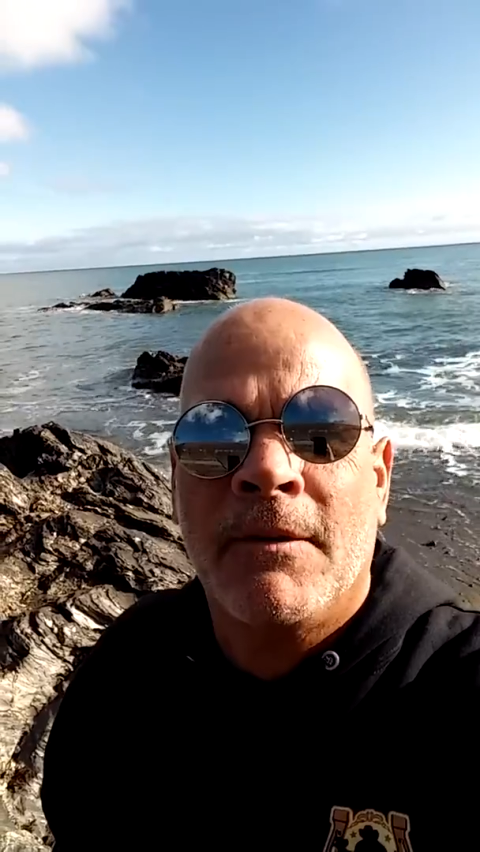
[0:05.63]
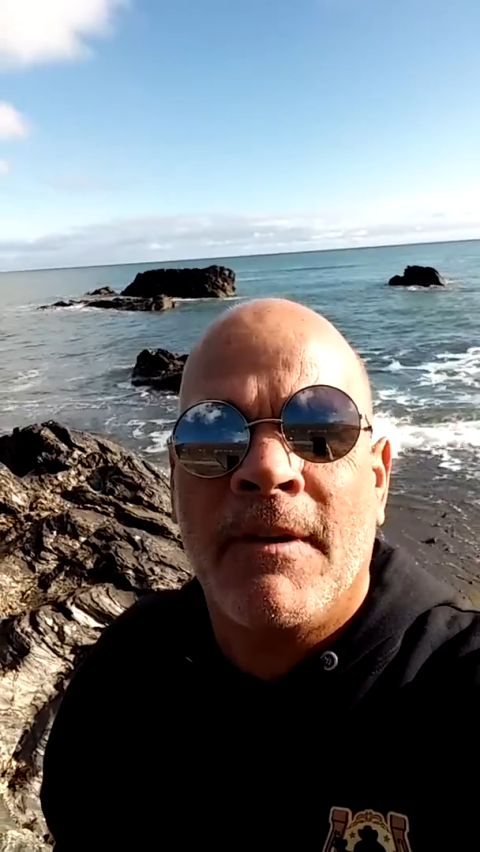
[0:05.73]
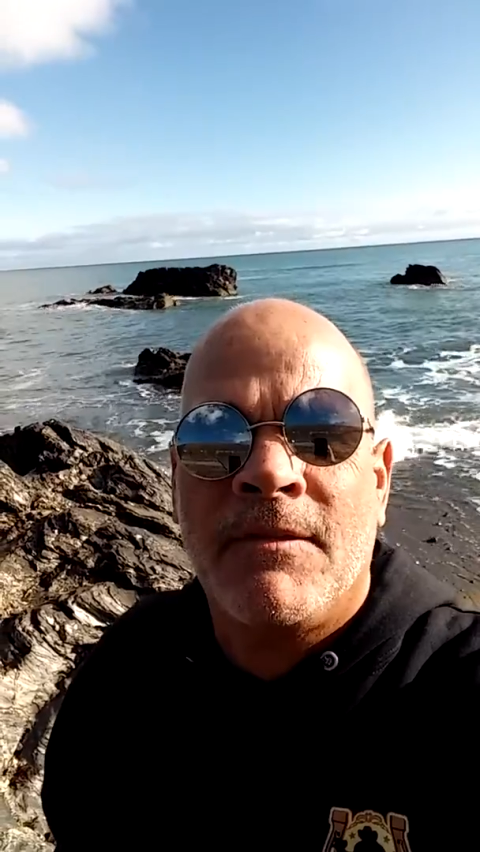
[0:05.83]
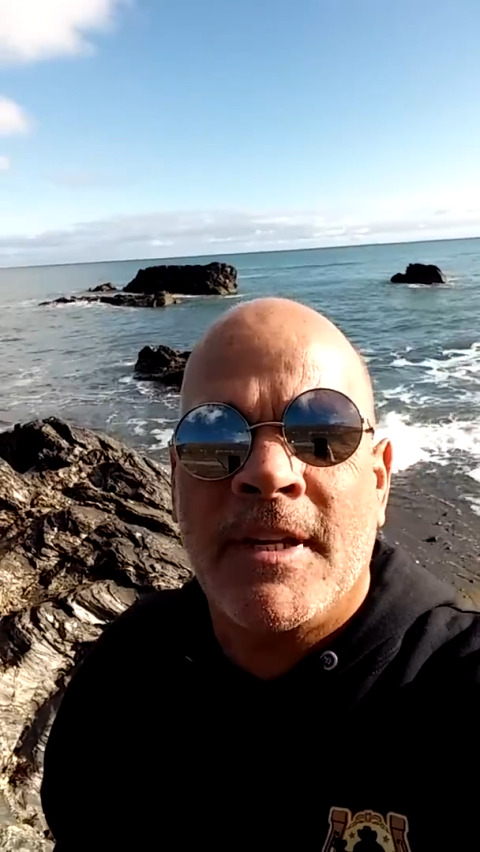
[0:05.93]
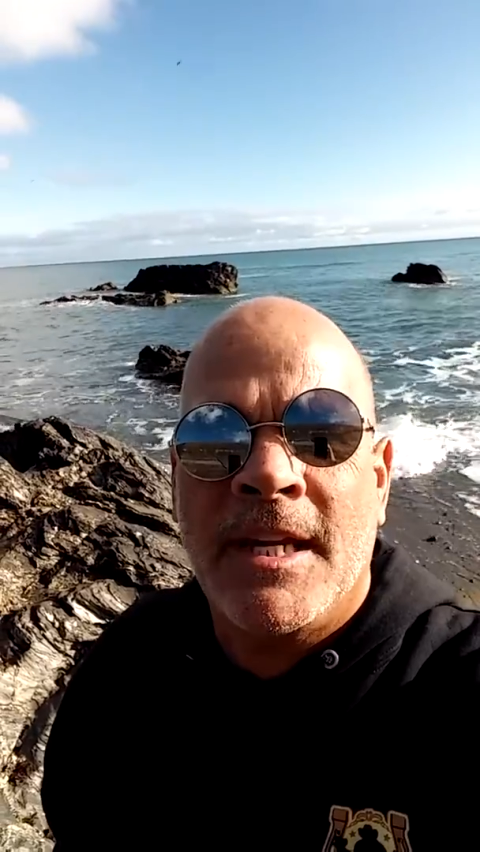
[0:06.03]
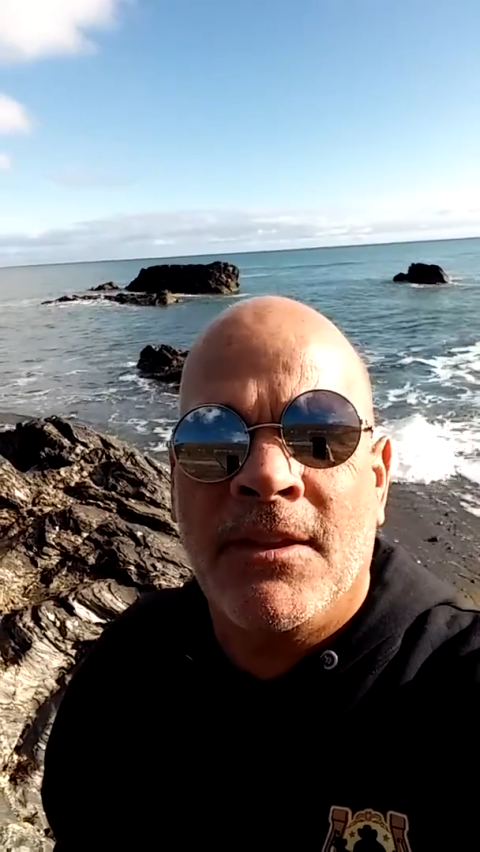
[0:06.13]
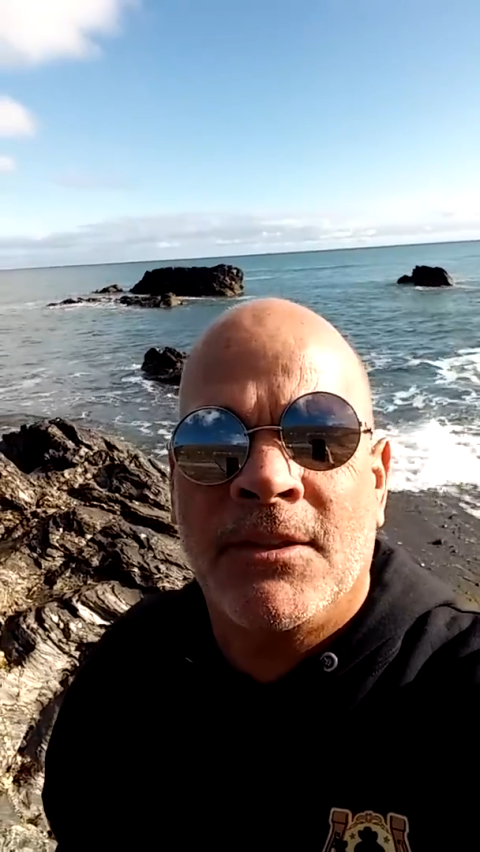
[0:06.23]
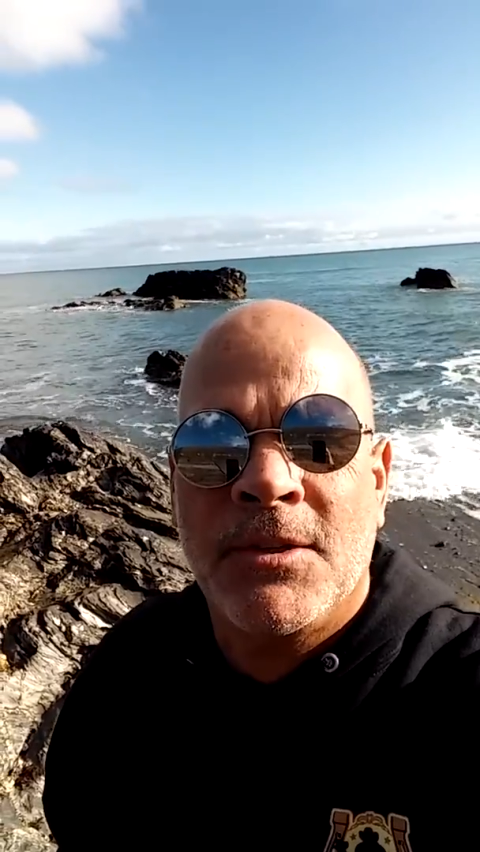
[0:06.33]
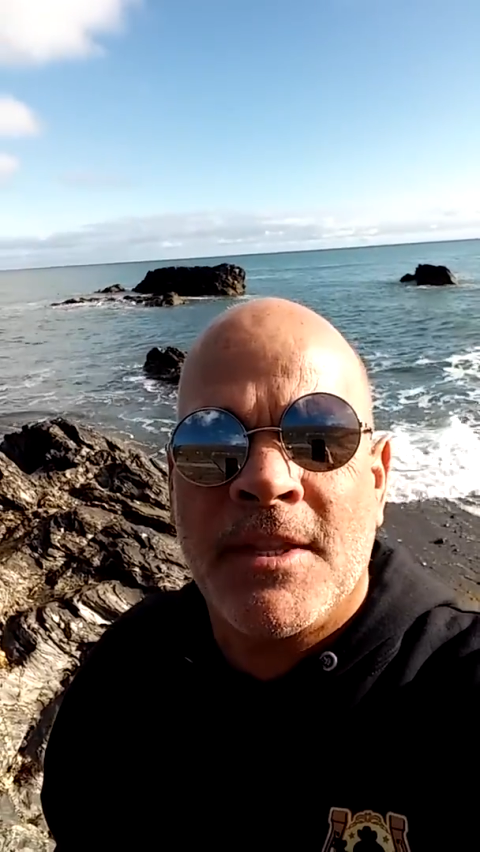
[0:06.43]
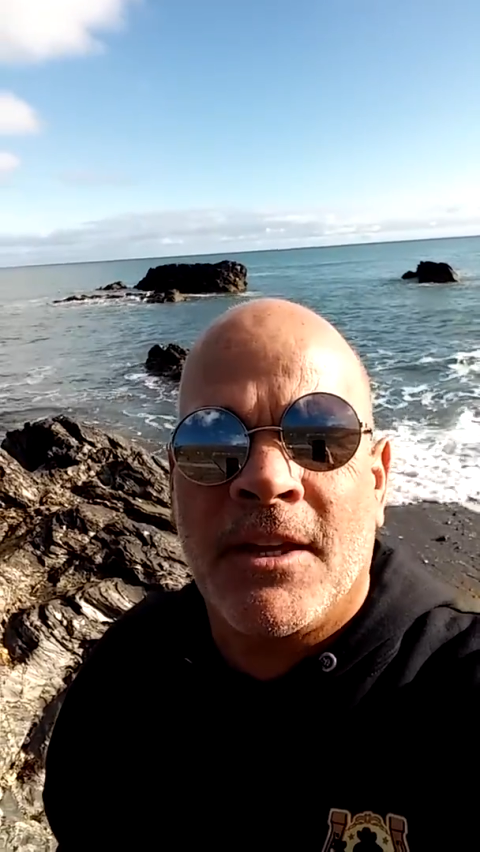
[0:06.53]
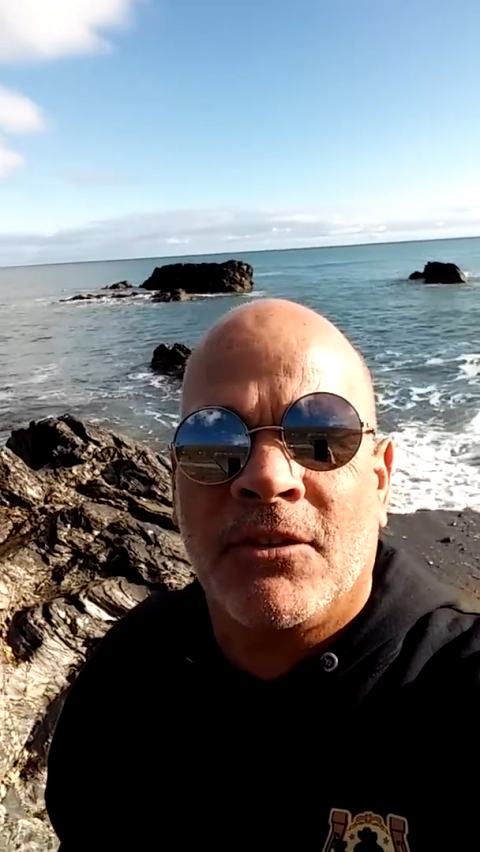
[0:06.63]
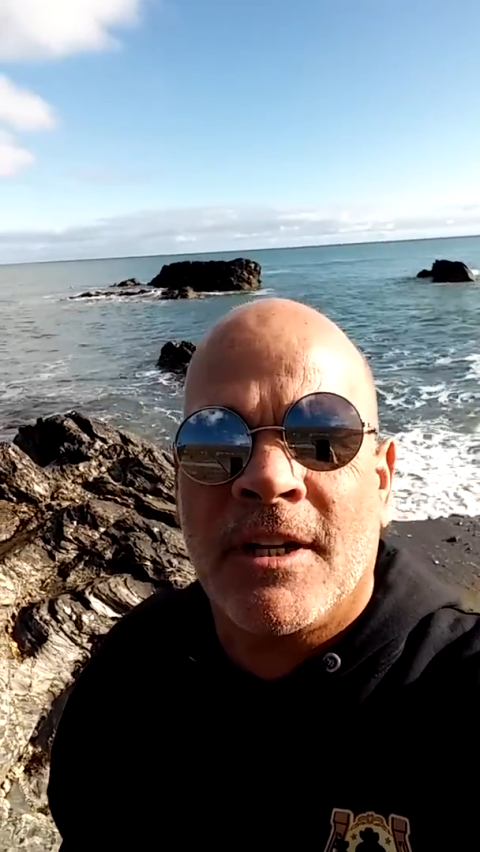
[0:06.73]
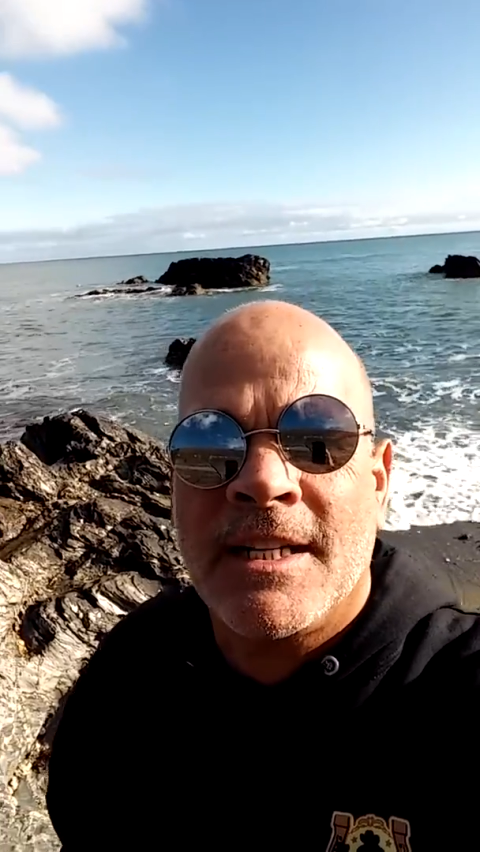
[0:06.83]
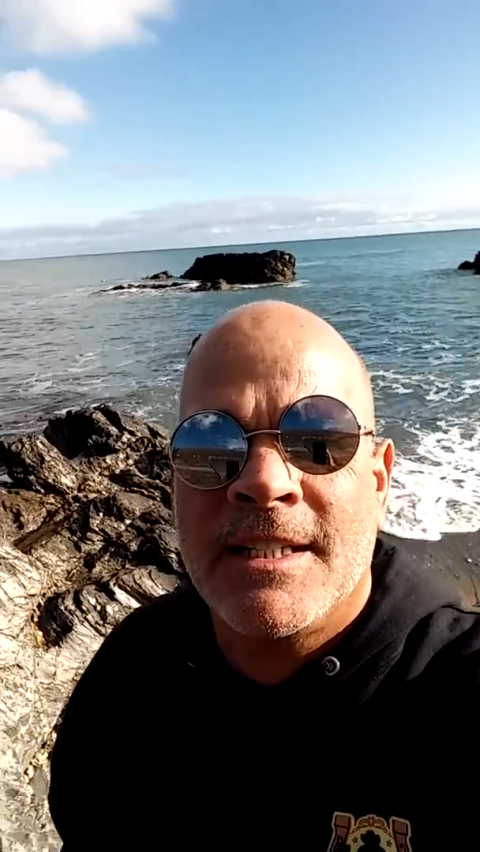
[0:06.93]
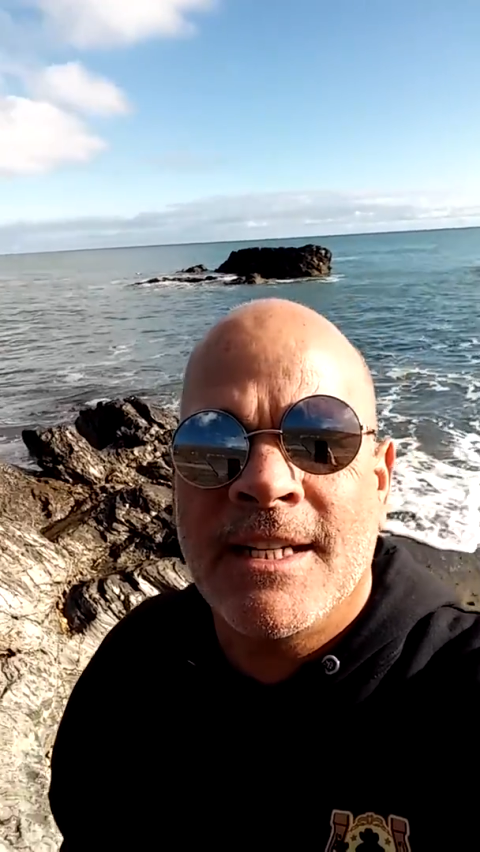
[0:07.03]
15th,
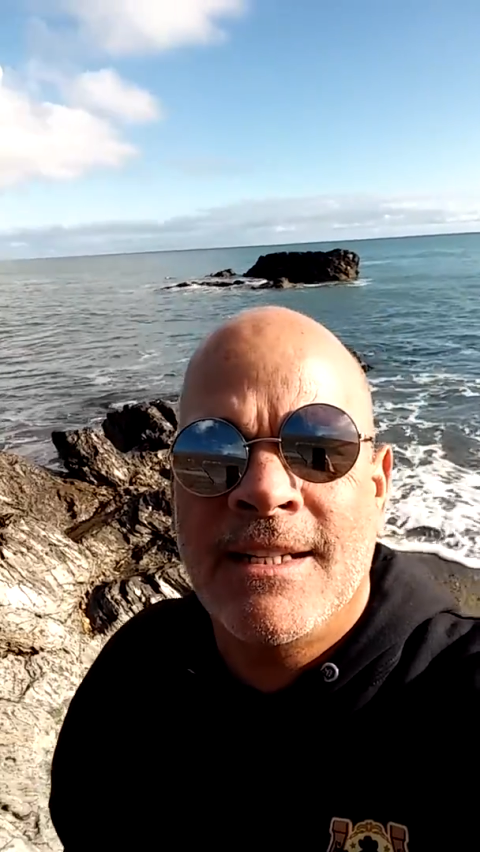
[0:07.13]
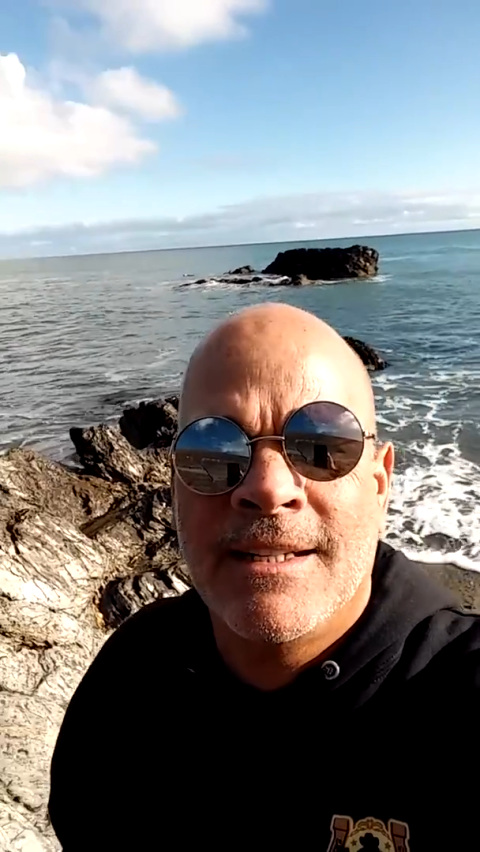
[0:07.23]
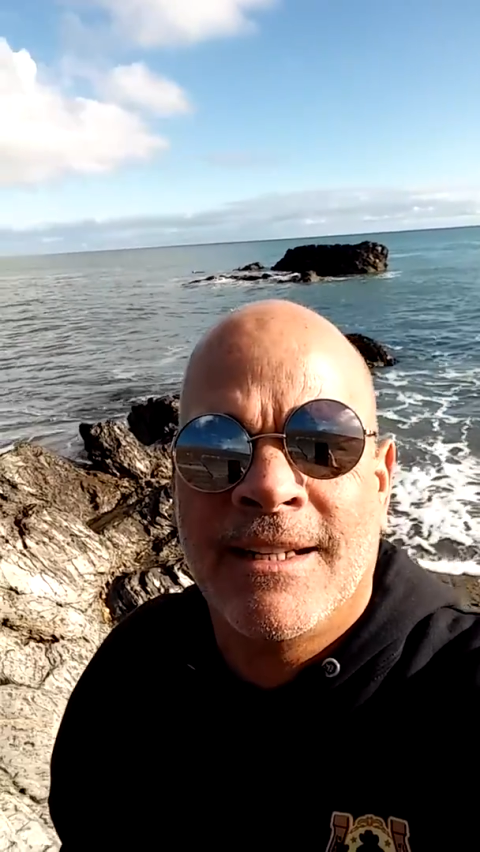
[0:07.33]
2019.